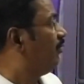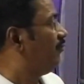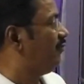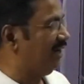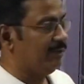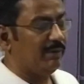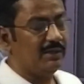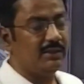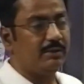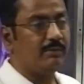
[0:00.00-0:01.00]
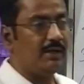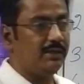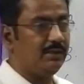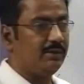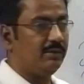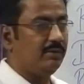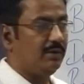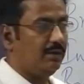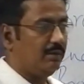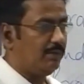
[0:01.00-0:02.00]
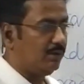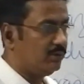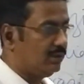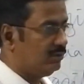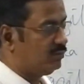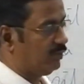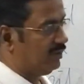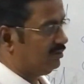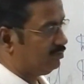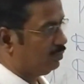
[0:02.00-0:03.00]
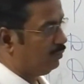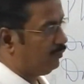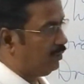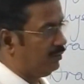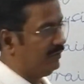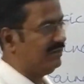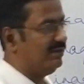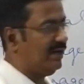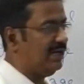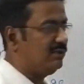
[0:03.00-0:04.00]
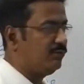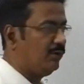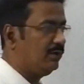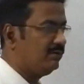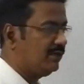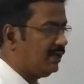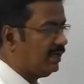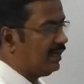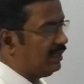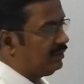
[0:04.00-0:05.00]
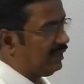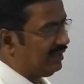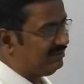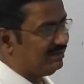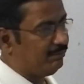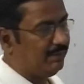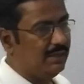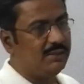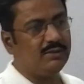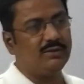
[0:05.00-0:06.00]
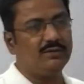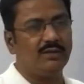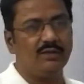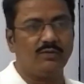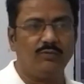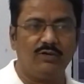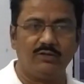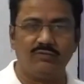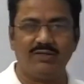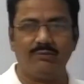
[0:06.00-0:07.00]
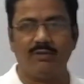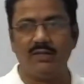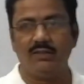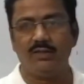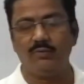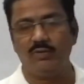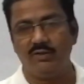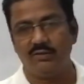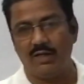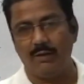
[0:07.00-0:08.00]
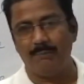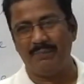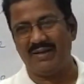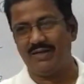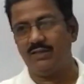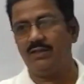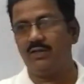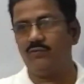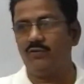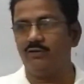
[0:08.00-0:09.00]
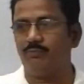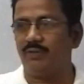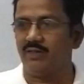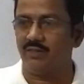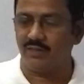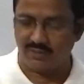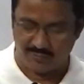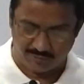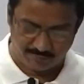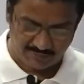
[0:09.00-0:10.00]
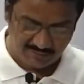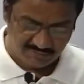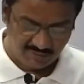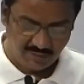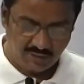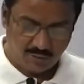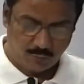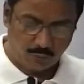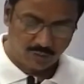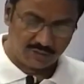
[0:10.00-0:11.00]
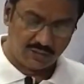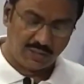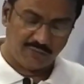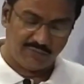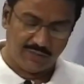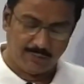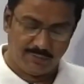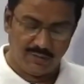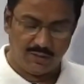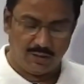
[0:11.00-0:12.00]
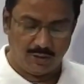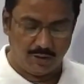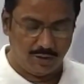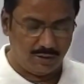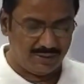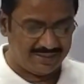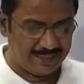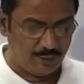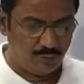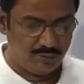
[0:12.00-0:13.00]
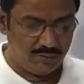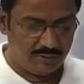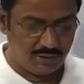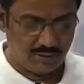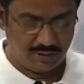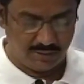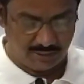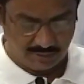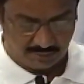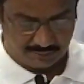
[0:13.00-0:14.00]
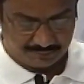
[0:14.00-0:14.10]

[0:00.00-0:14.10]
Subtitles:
fed by the Himalayan mountains, where the snowfall, where the ice fall is there, and as they melt, the rivers of the Himalayan rivers are perennial rivers. Perennial rivers means water available all around the year.